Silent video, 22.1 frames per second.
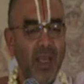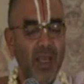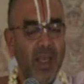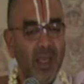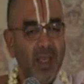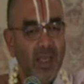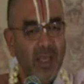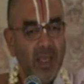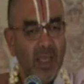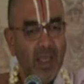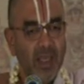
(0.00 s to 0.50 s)

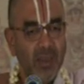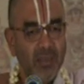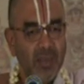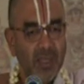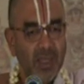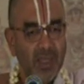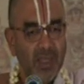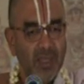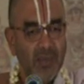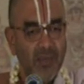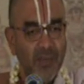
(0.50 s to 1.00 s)
He
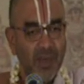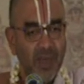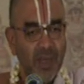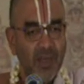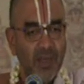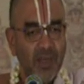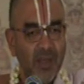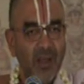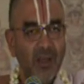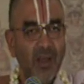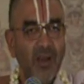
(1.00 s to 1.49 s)
keeps his
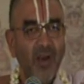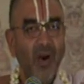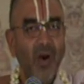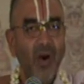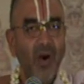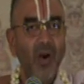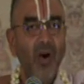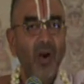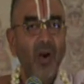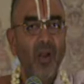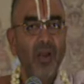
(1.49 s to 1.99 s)
feet
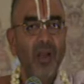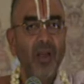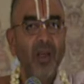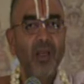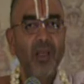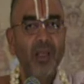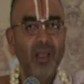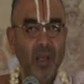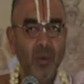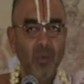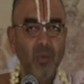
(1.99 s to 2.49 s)
on
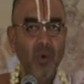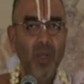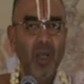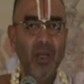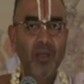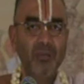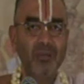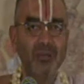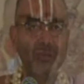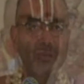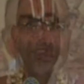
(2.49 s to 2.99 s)

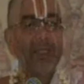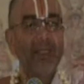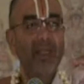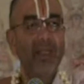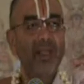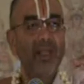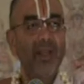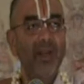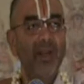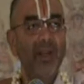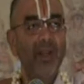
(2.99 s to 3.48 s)
Yamuna.
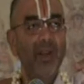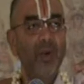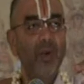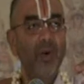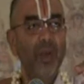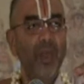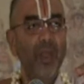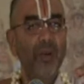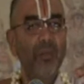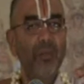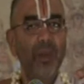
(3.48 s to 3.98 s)
Sitting on a
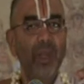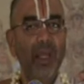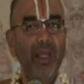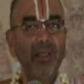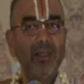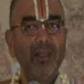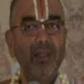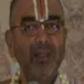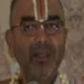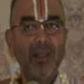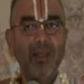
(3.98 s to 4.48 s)
lower
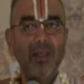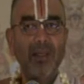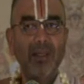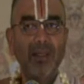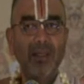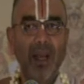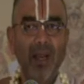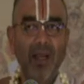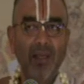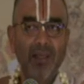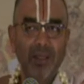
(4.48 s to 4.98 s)
branch,
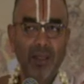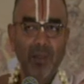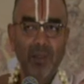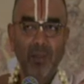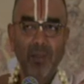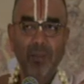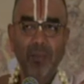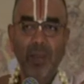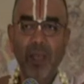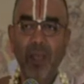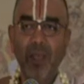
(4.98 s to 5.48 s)
starts
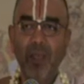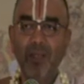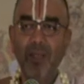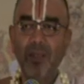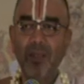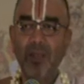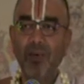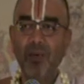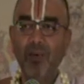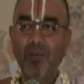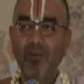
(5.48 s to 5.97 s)
to play
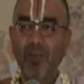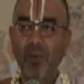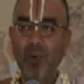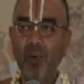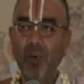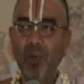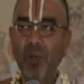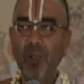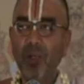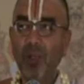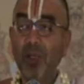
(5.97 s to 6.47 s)
his
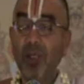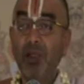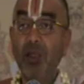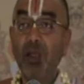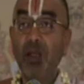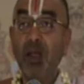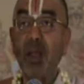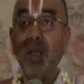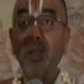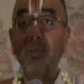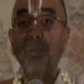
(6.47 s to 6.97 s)
flute.
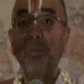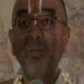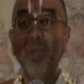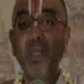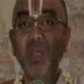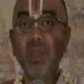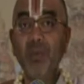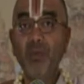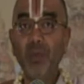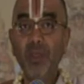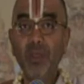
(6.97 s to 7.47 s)
There are
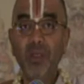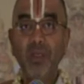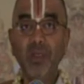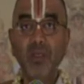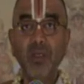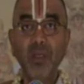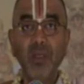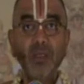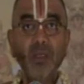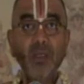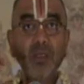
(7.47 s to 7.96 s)
many
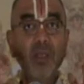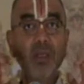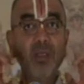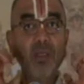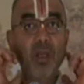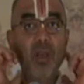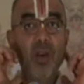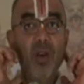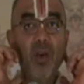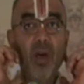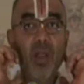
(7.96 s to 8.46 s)
visitors,
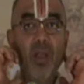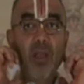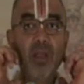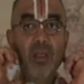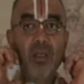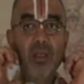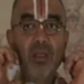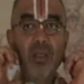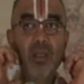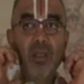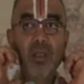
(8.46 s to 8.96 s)
they are all
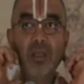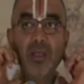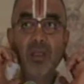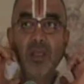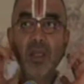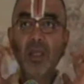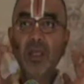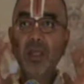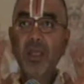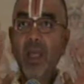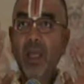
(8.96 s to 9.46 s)

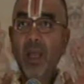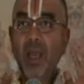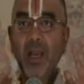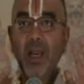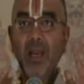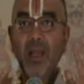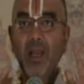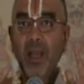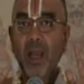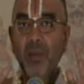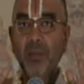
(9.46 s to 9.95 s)
listeners, they
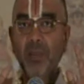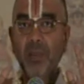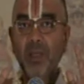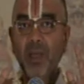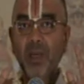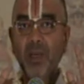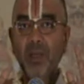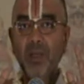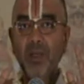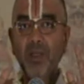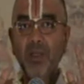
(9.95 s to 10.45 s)
had rapt
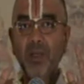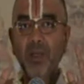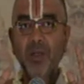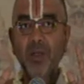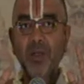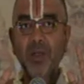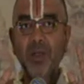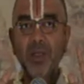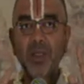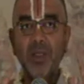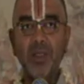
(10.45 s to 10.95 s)
attention
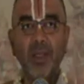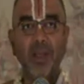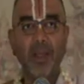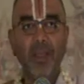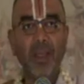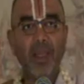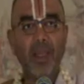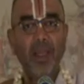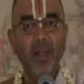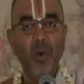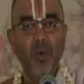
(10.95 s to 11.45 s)
to
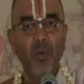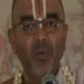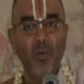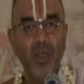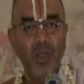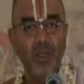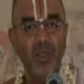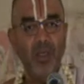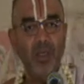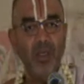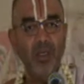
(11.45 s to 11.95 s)
Krishna.
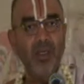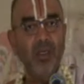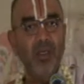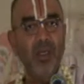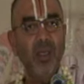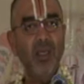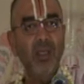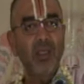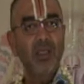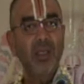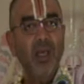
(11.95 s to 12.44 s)
When
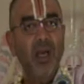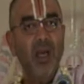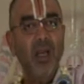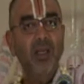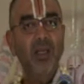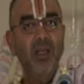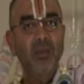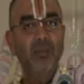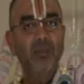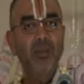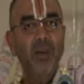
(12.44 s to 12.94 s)
Krishna
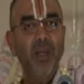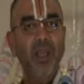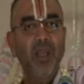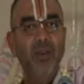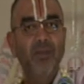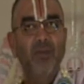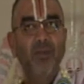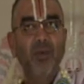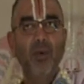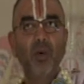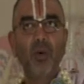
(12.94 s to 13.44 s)
started
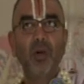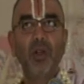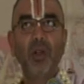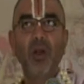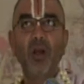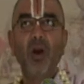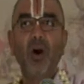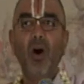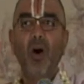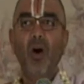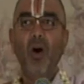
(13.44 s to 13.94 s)
playing flute,
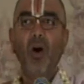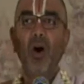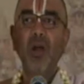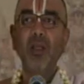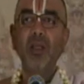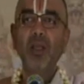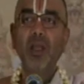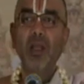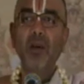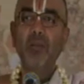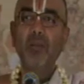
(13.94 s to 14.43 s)

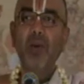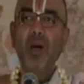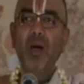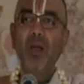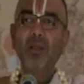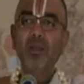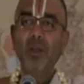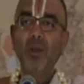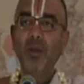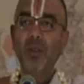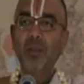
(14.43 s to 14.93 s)
all the
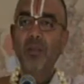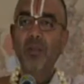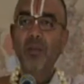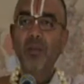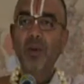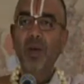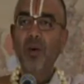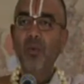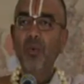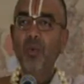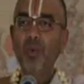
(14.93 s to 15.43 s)
Rambha,
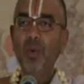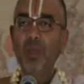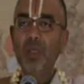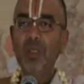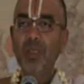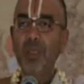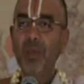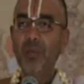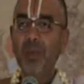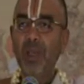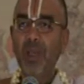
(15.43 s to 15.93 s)
Tilottama,
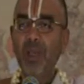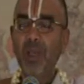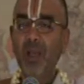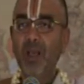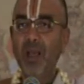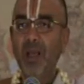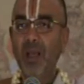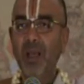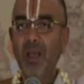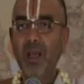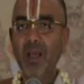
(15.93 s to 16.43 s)
Urvashi,
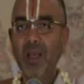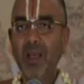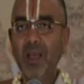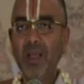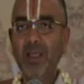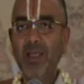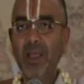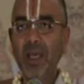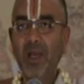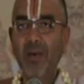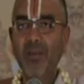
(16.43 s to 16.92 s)
Menaka
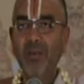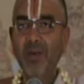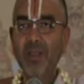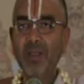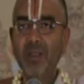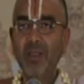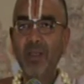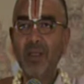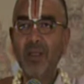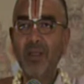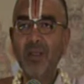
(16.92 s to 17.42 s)
in the
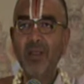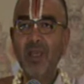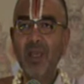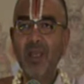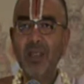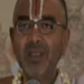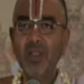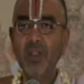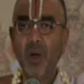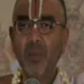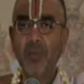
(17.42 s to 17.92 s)
heavens, they
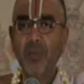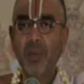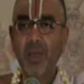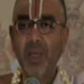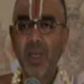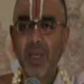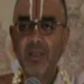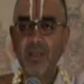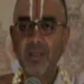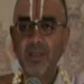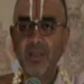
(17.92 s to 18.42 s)
stopped
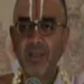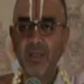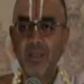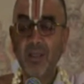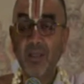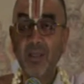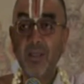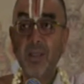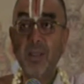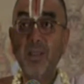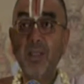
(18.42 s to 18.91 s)
dancing.
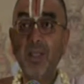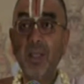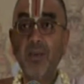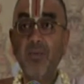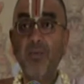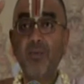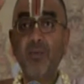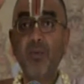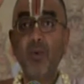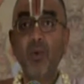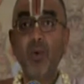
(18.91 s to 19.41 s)
They
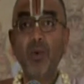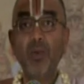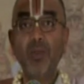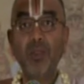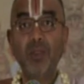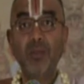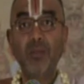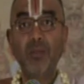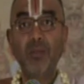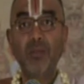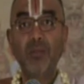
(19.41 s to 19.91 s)

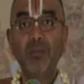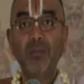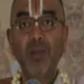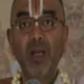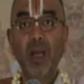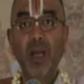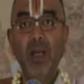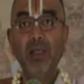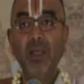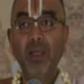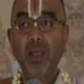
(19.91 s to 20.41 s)
froze
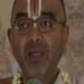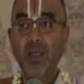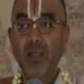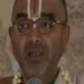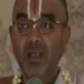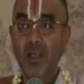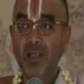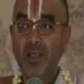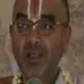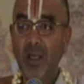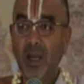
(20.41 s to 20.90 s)
and
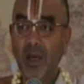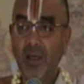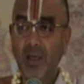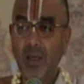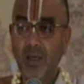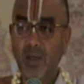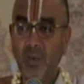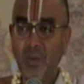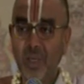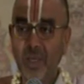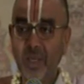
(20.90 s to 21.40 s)
they
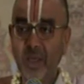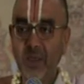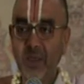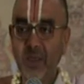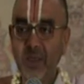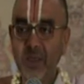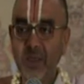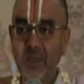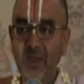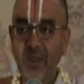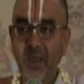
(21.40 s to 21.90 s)
started looking at
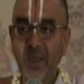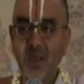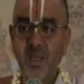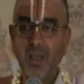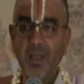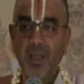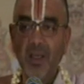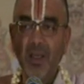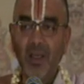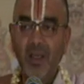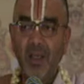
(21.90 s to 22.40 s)
Krishna.
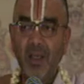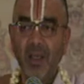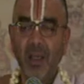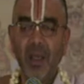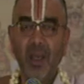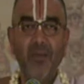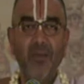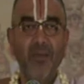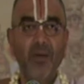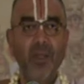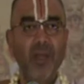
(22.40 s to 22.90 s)

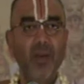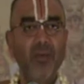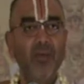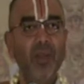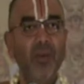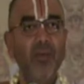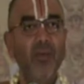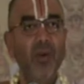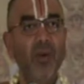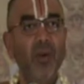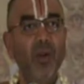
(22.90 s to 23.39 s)
Hereafter
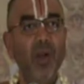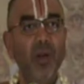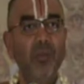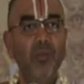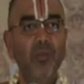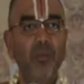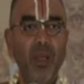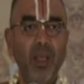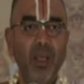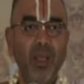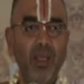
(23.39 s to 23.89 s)
we will
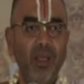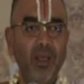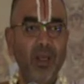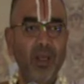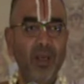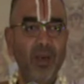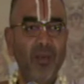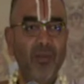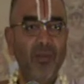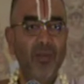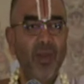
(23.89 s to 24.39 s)
not play,
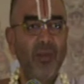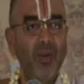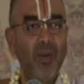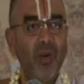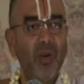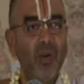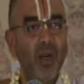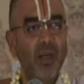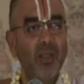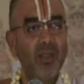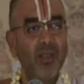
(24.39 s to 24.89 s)
we
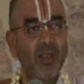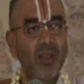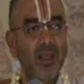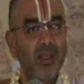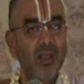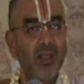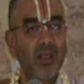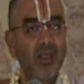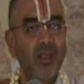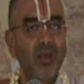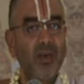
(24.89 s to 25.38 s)
will not
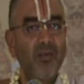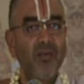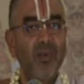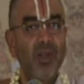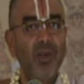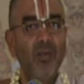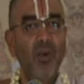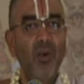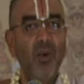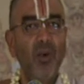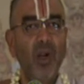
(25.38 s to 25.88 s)
sing,
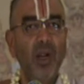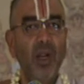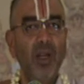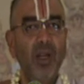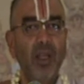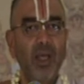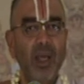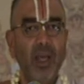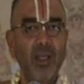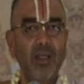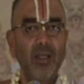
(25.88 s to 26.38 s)
we will
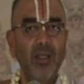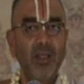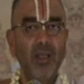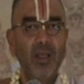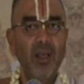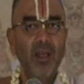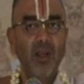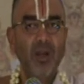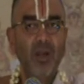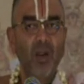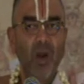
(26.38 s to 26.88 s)
not
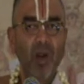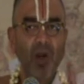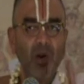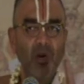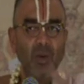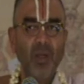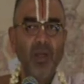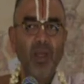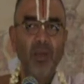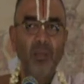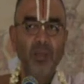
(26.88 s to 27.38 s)
dance.
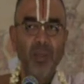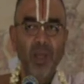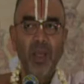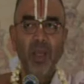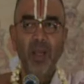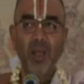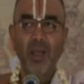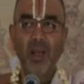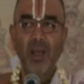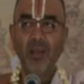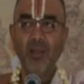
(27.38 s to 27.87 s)
Not only
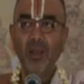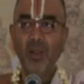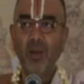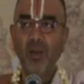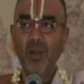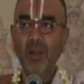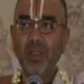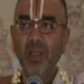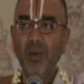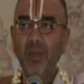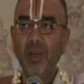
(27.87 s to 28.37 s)
Menaka,
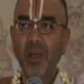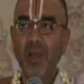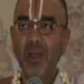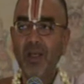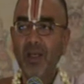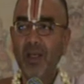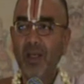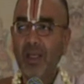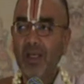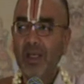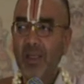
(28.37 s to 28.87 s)
Tilottama,
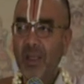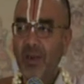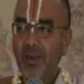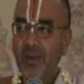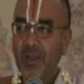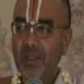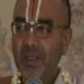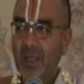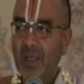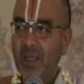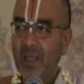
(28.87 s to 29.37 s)
there
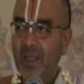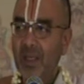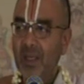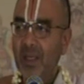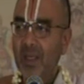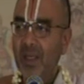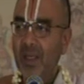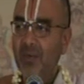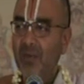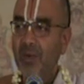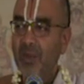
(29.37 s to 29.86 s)
was a
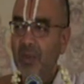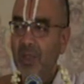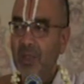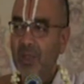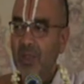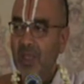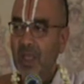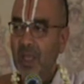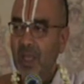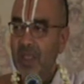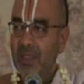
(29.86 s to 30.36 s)
deer which
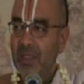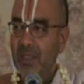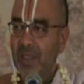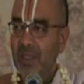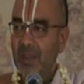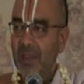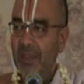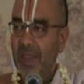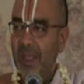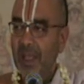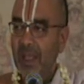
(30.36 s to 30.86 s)
was
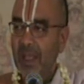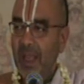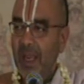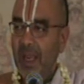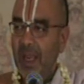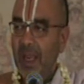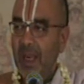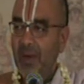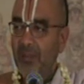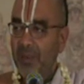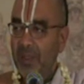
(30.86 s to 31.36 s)
grazing
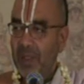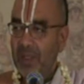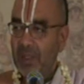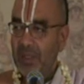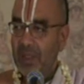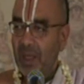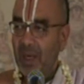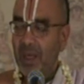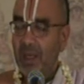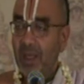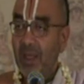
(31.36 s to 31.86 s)
and
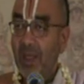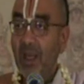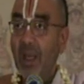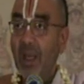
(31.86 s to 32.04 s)
with that